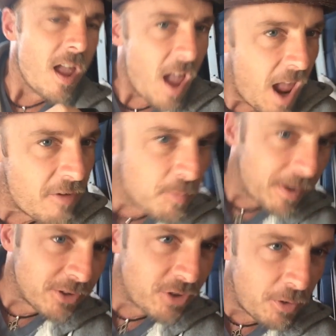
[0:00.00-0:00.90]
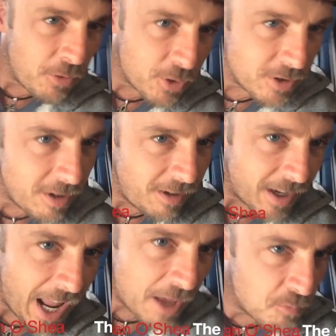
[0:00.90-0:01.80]
Hey everybody, Sean the Good Dog,
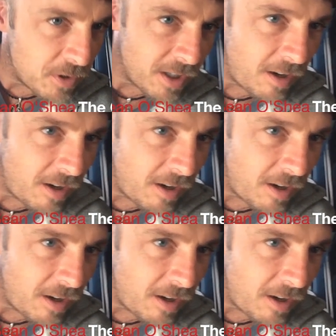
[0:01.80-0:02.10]
and we